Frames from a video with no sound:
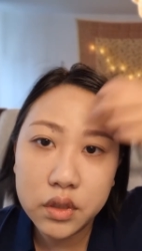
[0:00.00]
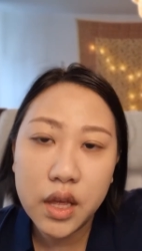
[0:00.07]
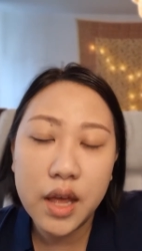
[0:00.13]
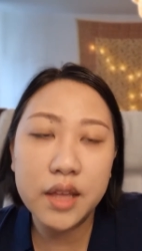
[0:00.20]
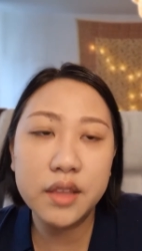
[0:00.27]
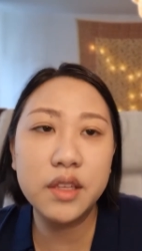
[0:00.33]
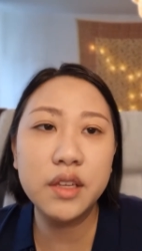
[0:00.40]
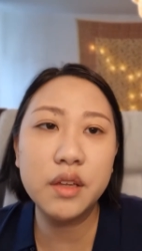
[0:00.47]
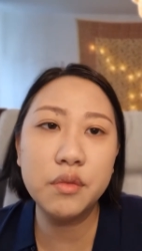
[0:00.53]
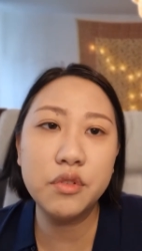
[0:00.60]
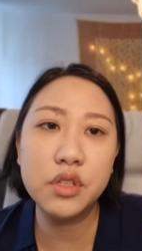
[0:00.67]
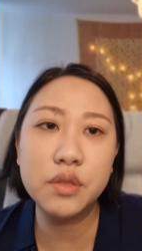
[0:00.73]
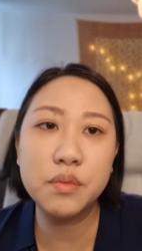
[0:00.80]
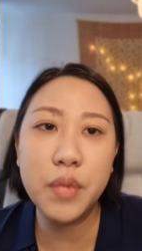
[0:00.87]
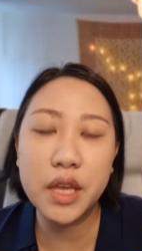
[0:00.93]
I think it
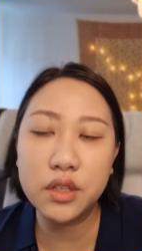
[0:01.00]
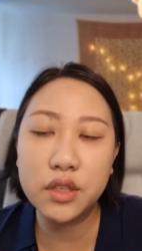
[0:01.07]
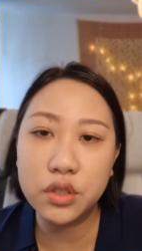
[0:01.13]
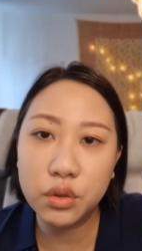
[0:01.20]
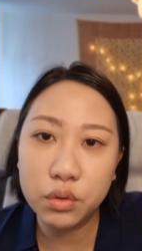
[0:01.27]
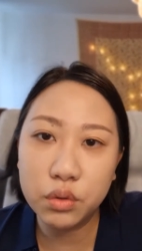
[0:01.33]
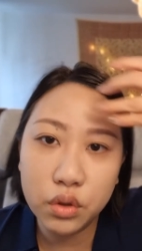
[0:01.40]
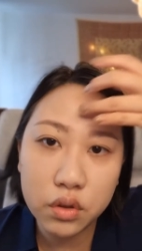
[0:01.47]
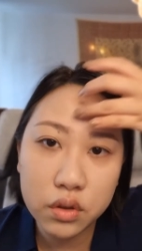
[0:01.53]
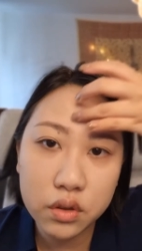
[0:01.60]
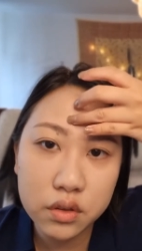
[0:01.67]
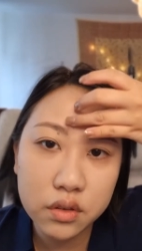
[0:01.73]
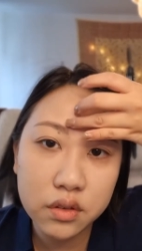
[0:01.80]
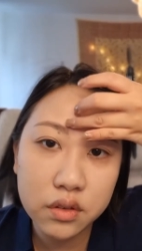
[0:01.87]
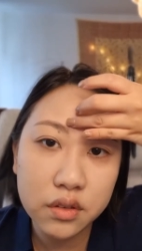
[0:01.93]
just makes you look
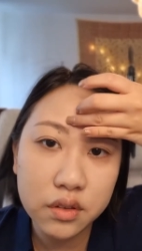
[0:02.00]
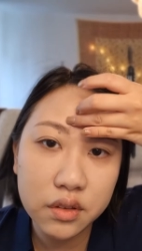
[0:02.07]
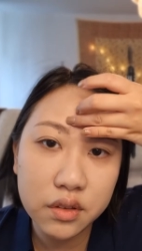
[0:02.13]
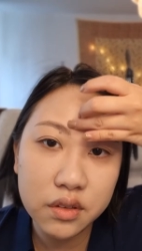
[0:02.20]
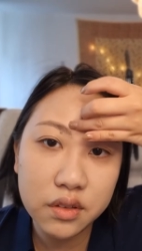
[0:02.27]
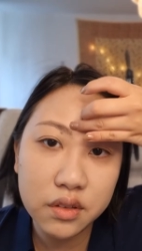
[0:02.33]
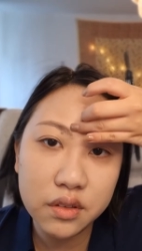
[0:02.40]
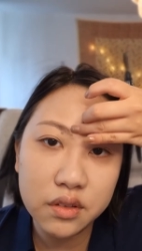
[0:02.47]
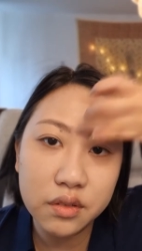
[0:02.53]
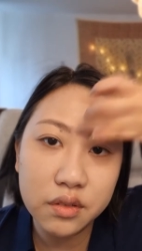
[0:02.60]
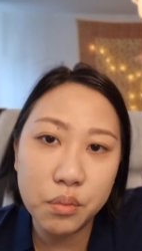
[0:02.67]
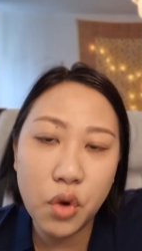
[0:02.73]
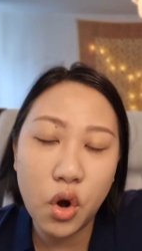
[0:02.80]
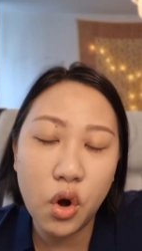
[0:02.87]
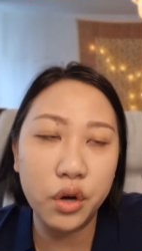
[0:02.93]

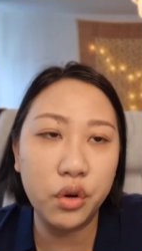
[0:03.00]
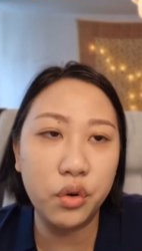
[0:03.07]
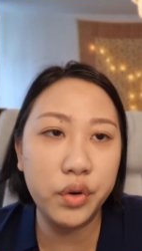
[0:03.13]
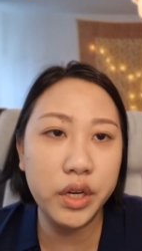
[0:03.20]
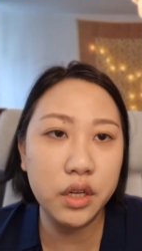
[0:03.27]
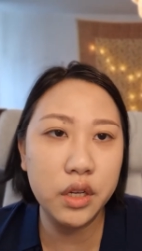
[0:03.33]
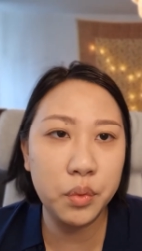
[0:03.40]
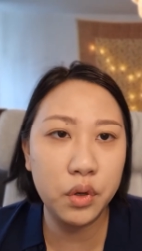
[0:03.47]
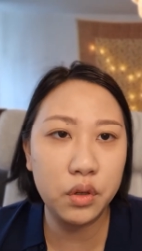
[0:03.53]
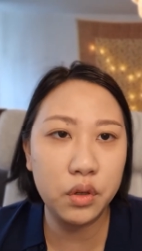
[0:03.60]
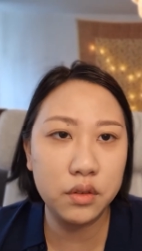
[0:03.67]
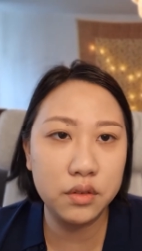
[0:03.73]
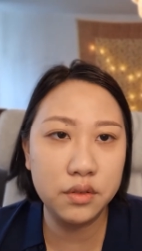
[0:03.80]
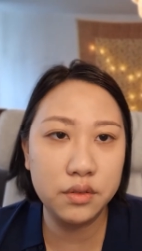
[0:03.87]
more agreeable,